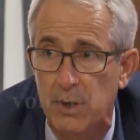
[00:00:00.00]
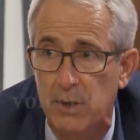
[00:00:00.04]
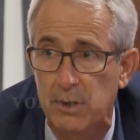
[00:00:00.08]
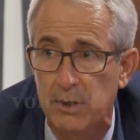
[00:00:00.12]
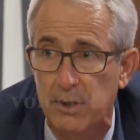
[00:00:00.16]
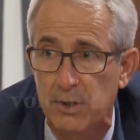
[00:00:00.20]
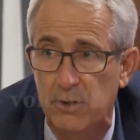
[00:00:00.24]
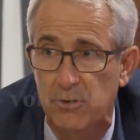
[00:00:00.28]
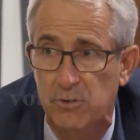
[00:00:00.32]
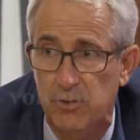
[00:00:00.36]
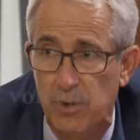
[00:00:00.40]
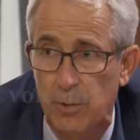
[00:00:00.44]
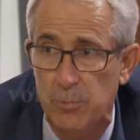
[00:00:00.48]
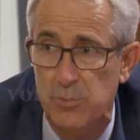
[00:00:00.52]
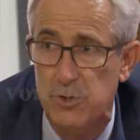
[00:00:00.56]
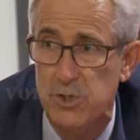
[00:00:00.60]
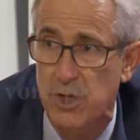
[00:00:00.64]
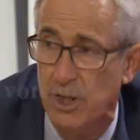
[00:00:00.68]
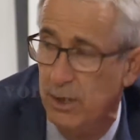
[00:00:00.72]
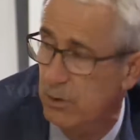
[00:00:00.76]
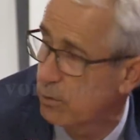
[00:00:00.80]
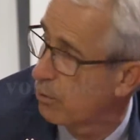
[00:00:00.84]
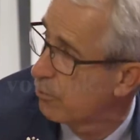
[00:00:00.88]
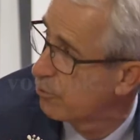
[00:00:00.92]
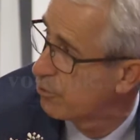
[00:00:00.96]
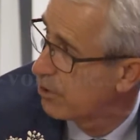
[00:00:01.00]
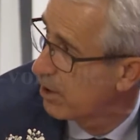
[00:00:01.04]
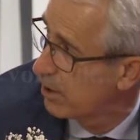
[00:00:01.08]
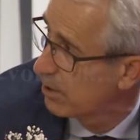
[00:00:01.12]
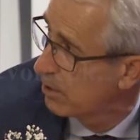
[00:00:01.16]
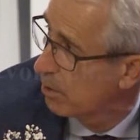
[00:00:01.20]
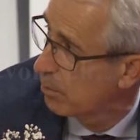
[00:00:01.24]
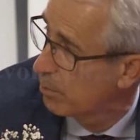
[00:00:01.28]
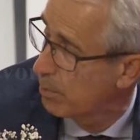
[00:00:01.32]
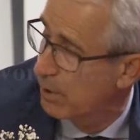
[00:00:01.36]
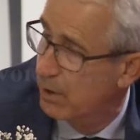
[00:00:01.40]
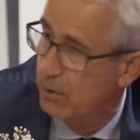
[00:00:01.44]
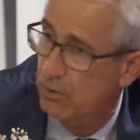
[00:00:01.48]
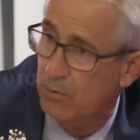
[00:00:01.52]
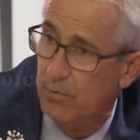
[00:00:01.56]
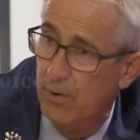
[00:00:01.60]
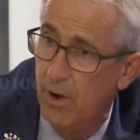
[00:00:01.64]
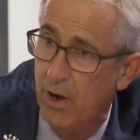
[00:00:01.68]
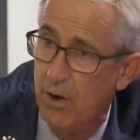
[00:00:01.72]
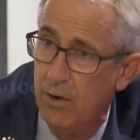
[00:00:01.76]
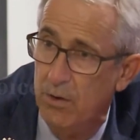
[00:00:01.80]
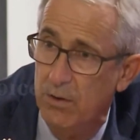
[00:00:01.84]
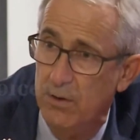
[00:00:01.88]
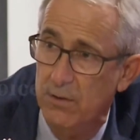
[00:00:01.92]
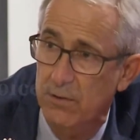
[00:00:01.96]
this subject of gender-based
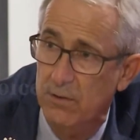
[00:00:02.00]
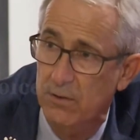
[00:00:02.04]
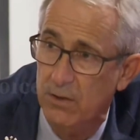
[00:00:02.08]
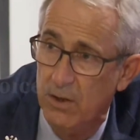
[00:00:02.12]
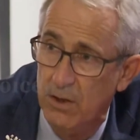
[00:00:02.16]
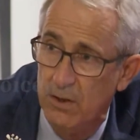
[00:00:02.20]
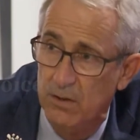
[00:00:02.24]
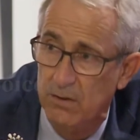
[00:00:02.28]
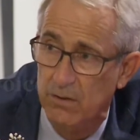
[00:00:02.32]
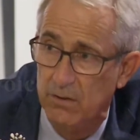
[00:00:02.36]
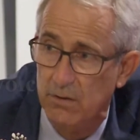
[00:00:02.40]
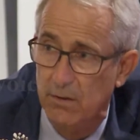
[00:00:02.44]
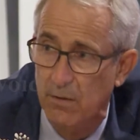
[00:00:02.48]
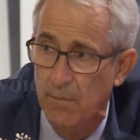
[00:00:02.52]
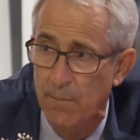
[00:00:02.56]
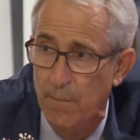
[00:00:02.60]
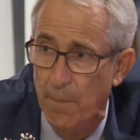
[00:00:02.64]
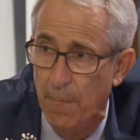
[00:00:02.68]
violence is.